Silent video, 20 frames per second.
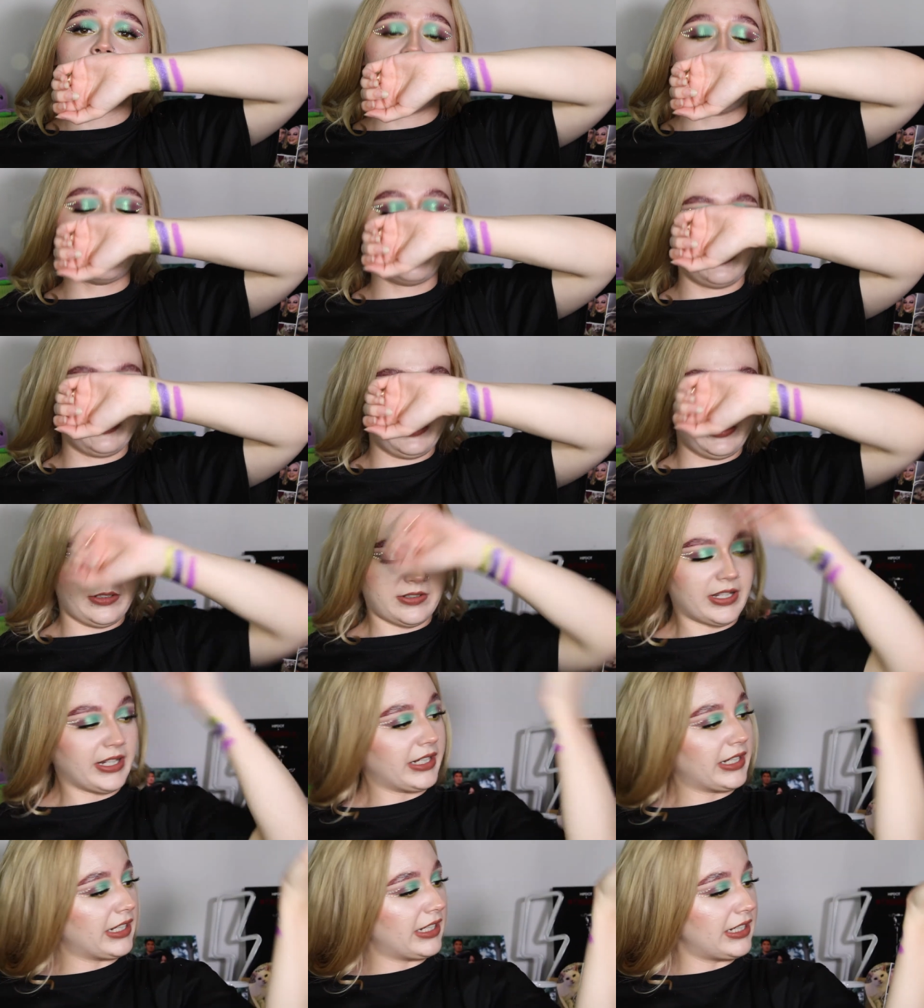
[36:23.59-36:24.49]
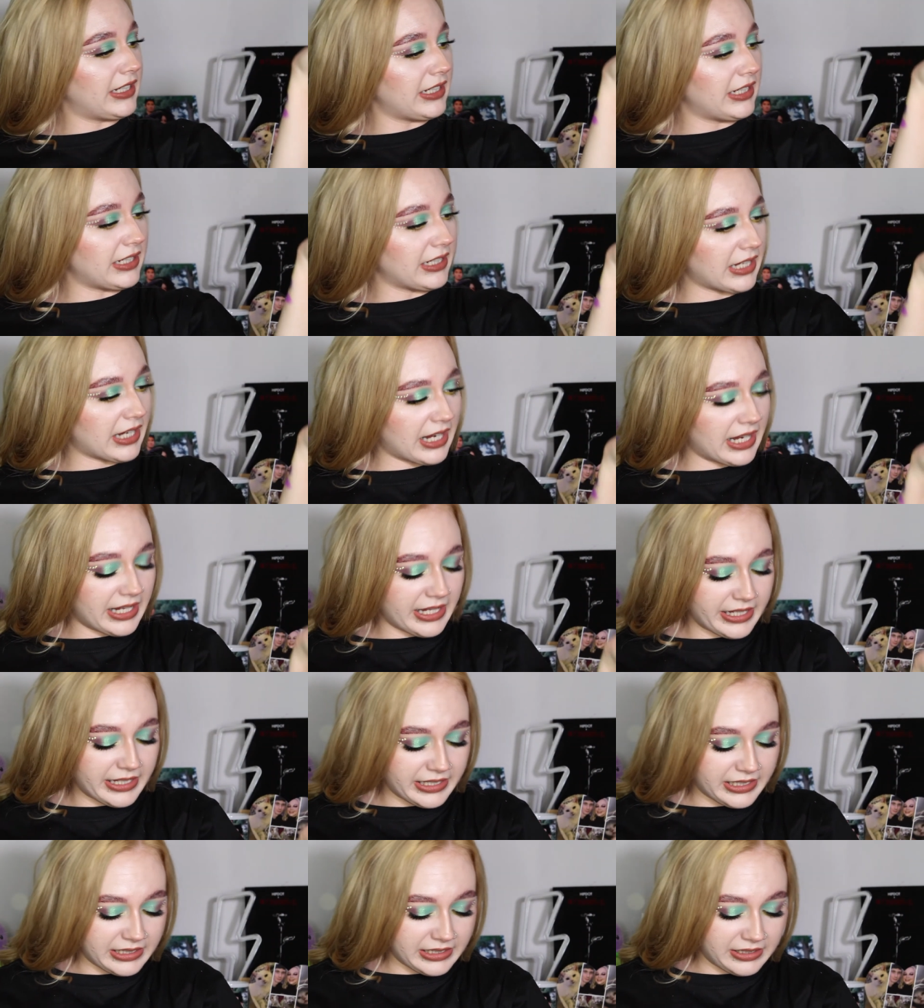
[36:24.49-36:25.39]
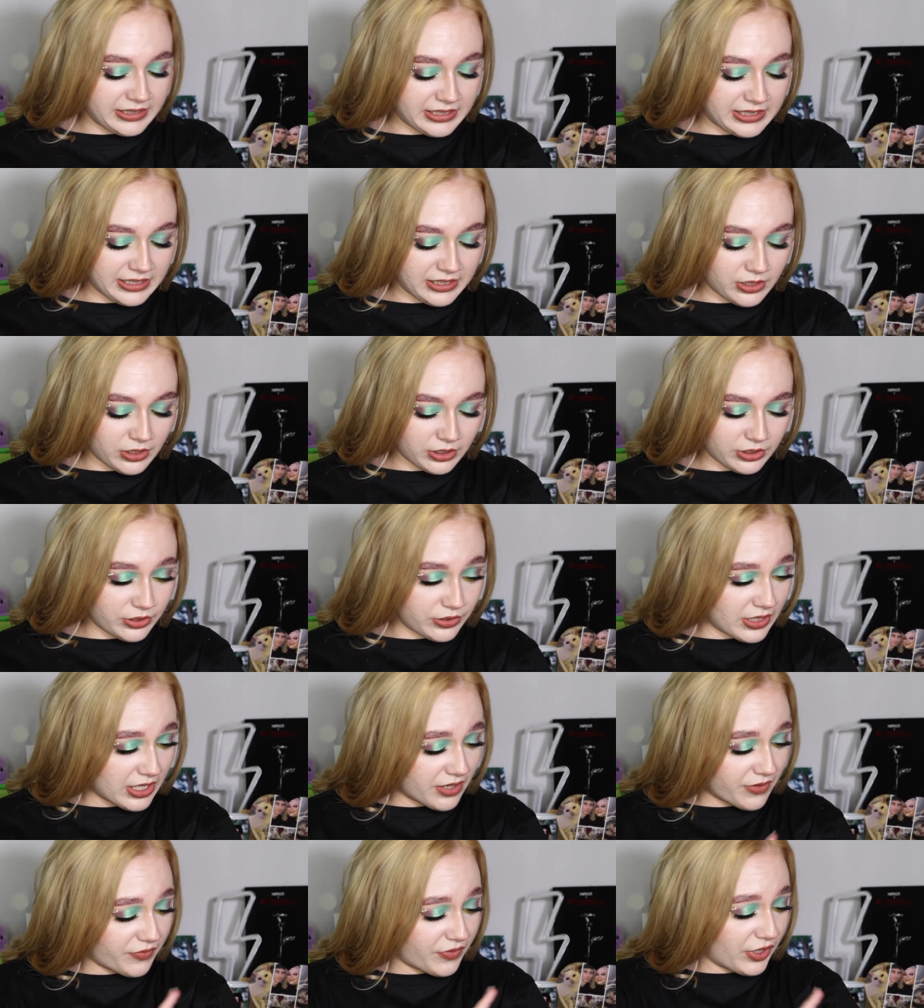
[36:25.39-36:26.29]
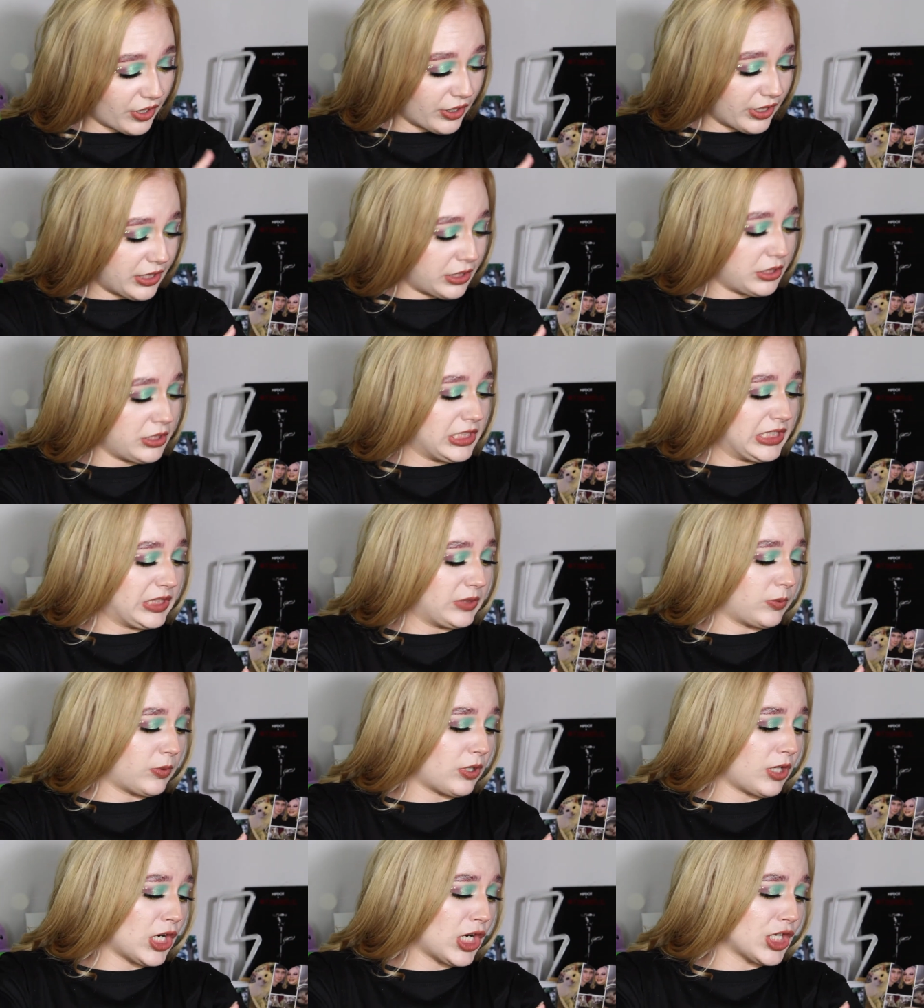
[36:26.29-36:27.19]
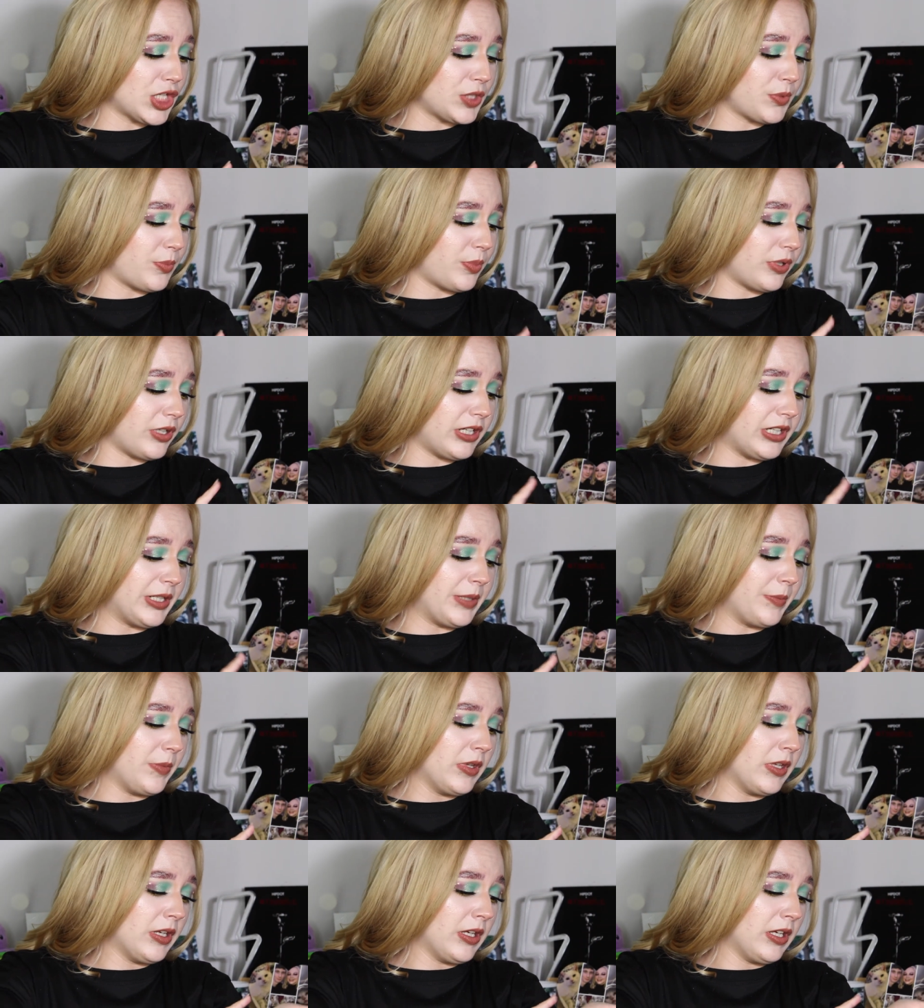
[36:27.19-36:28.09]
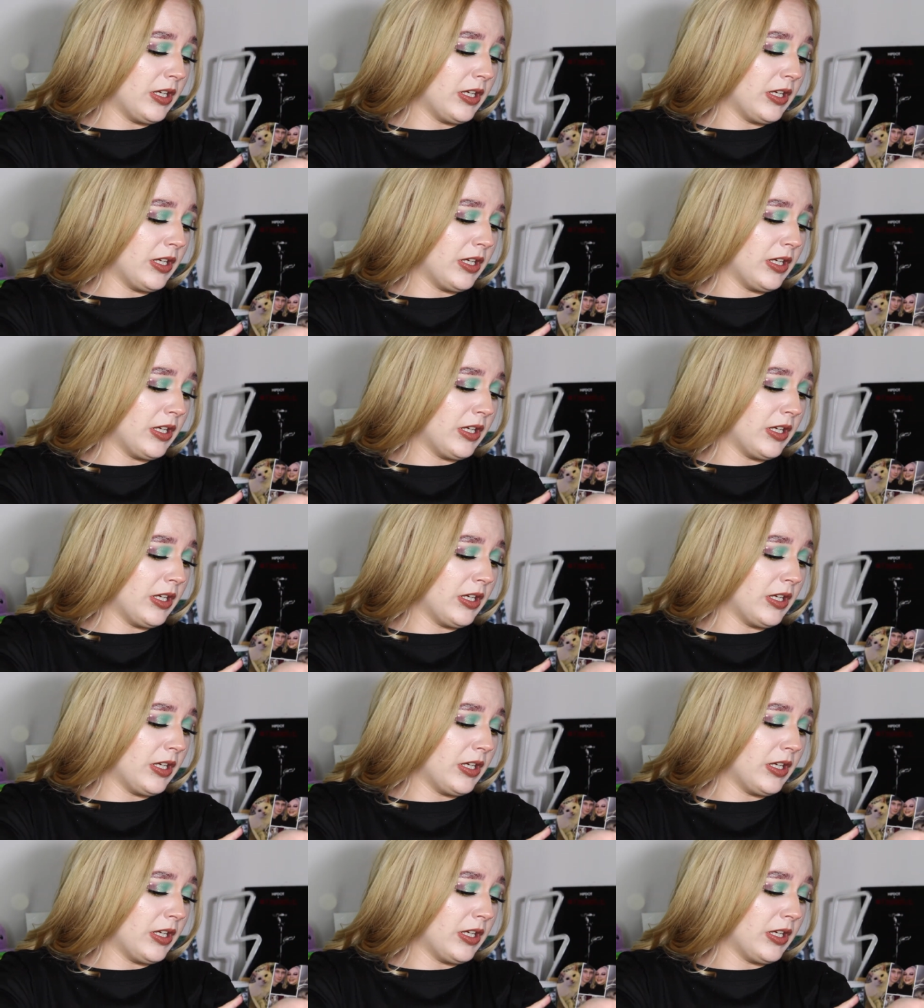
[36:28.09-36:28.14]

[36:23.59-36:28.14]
I really like it. I did not do that a very good swatch, but